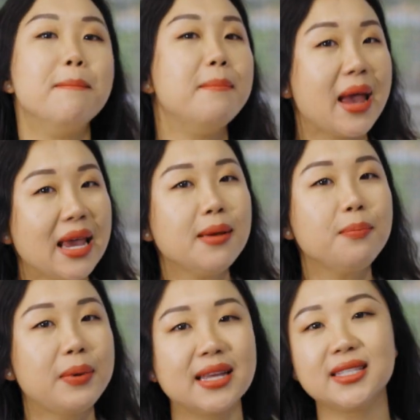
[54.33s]
may
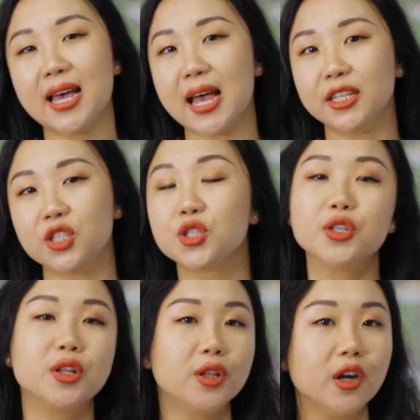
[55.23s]
be attached to
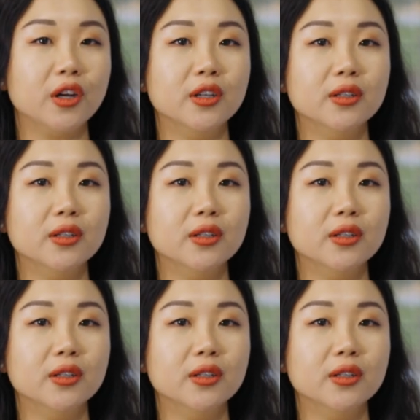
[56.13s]
the loan.